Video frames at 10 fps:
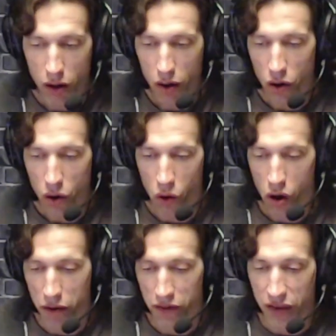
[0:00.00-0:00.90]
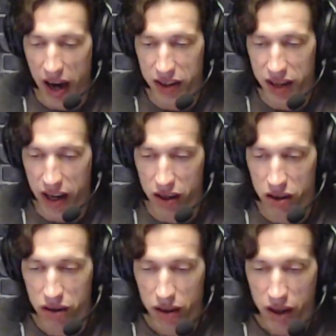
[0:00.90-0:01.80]
or our fact data
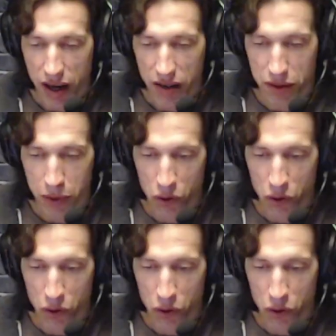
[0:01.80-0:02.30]
as opposed